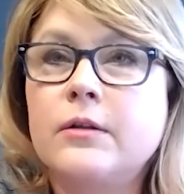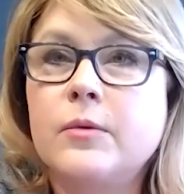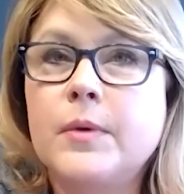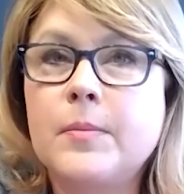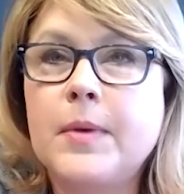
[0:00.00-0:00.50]

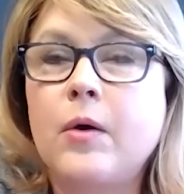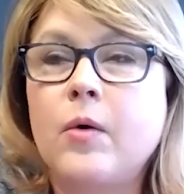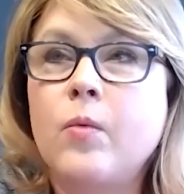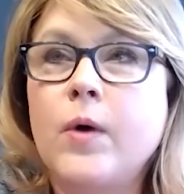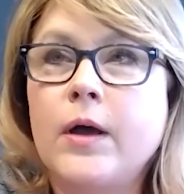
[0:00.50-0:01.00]
little bit
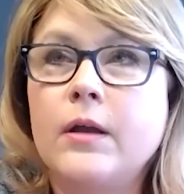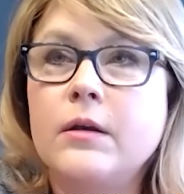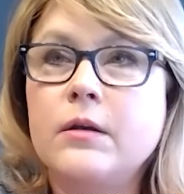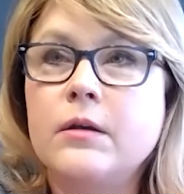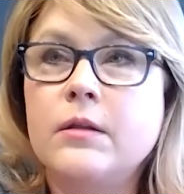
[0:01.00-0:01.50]
about what
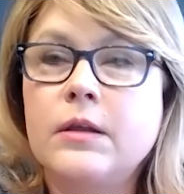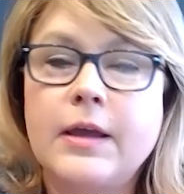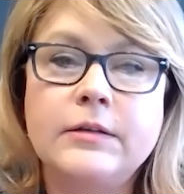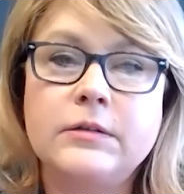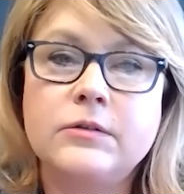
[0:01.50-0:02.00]
the
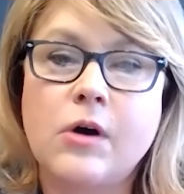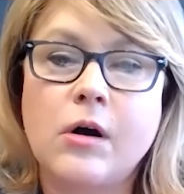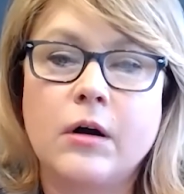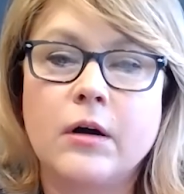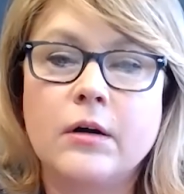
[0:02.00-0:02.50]
ACEs
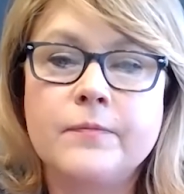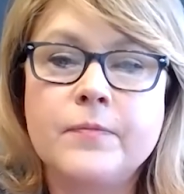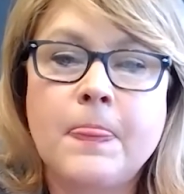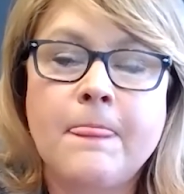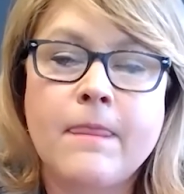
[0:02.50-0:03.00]
are.
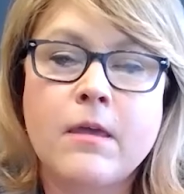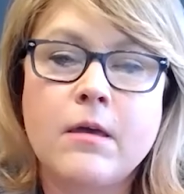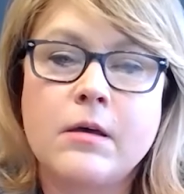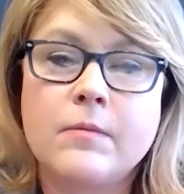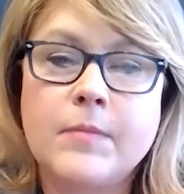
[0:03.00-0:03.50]

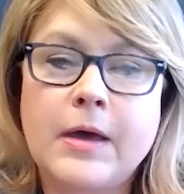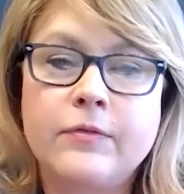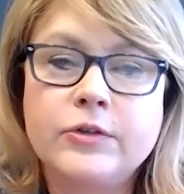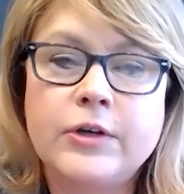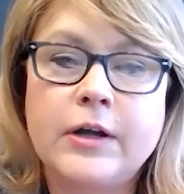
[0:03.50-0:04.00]

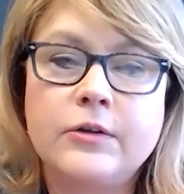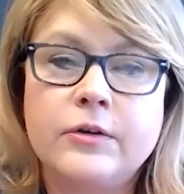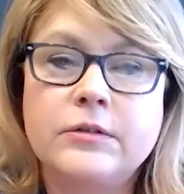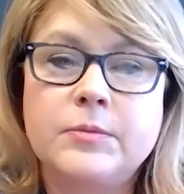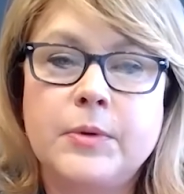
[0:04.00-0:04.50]
Adverse
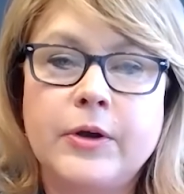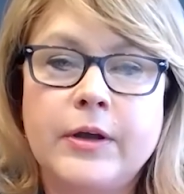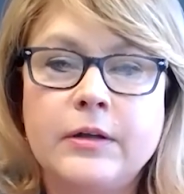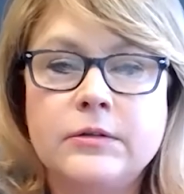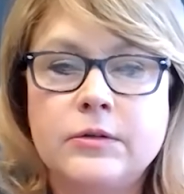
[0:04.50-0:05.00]
childhood
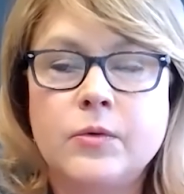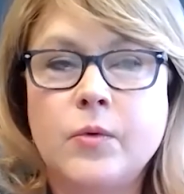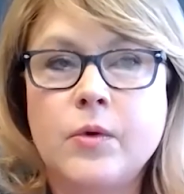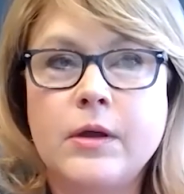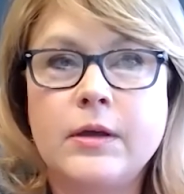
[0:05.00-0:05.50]
experience
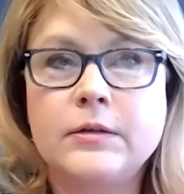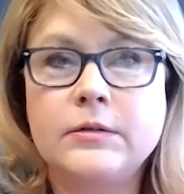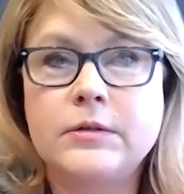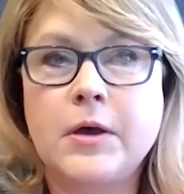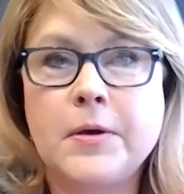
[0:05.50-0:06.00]

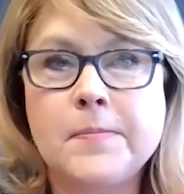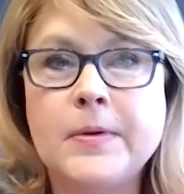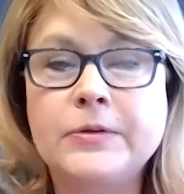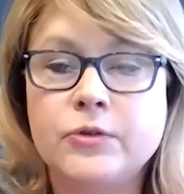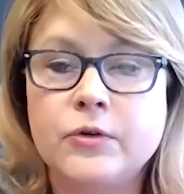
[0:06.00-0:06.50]
is
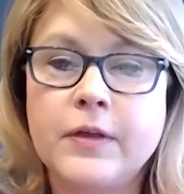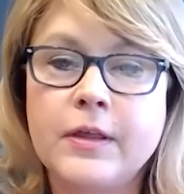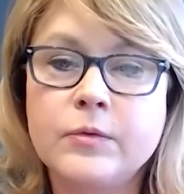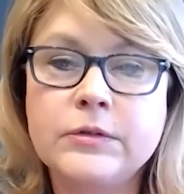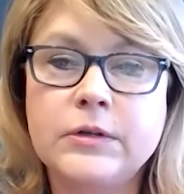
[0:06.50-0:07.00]
a survey
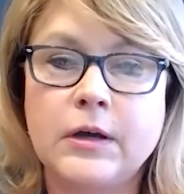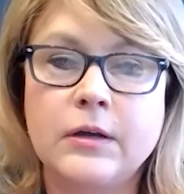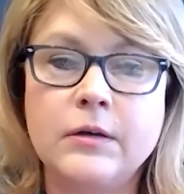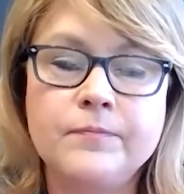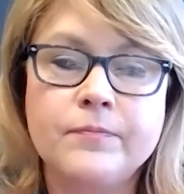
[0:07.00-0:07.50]
that was
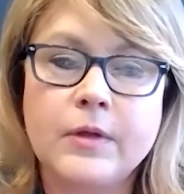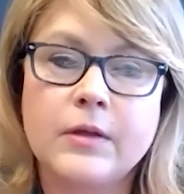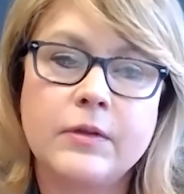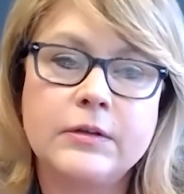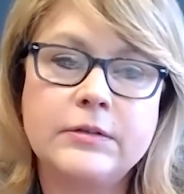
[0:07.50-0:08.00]
done.
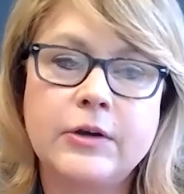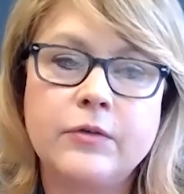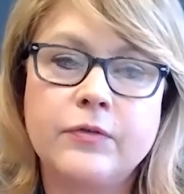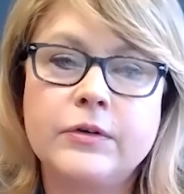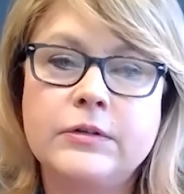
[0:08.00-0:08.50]
The
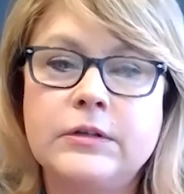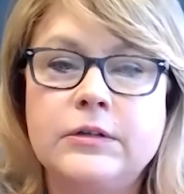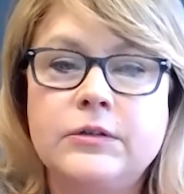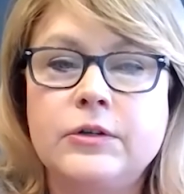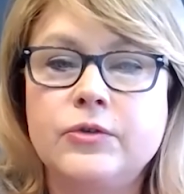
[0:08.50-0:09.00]
Center for
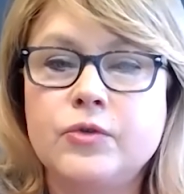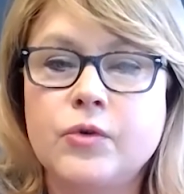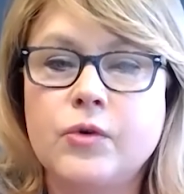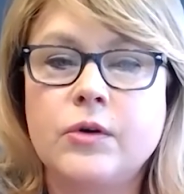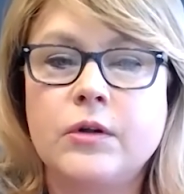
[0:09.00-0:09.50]
Disease
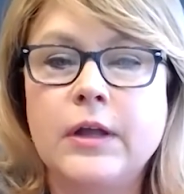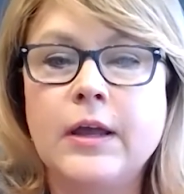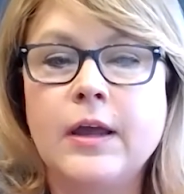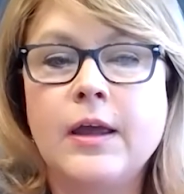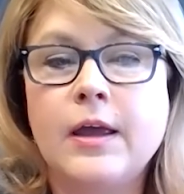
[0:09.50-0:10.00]
Control
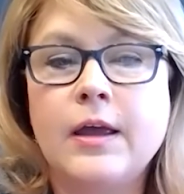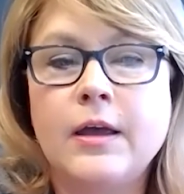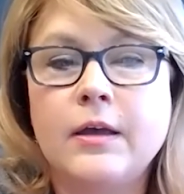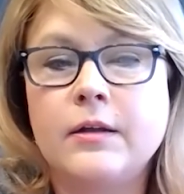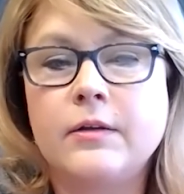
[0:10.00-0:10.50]

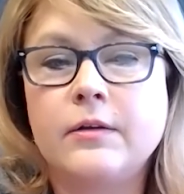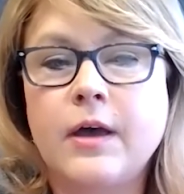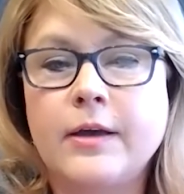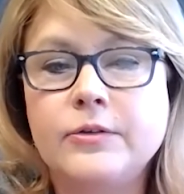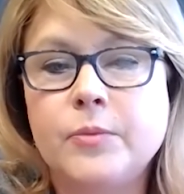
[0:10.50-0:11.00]
and
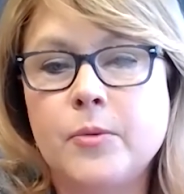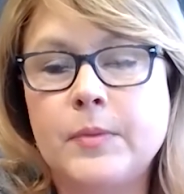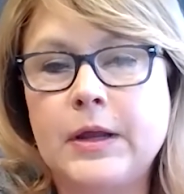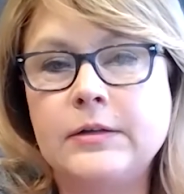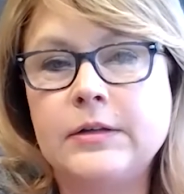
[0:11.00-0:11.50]
Kaiser
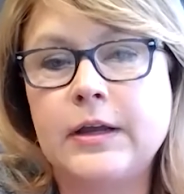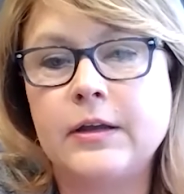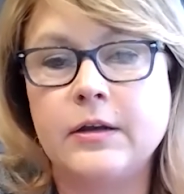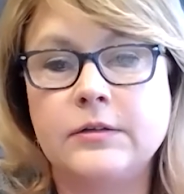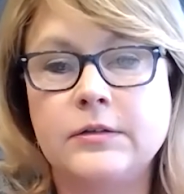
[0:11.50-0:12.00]
Permanente
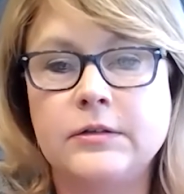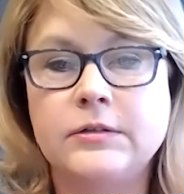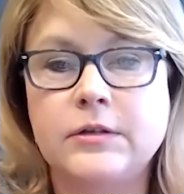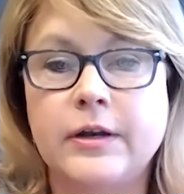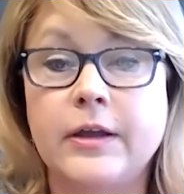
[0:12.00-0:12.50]
conducted a
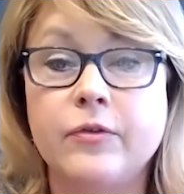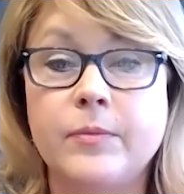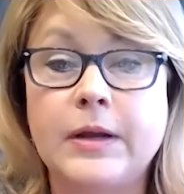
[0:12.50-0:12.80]
study from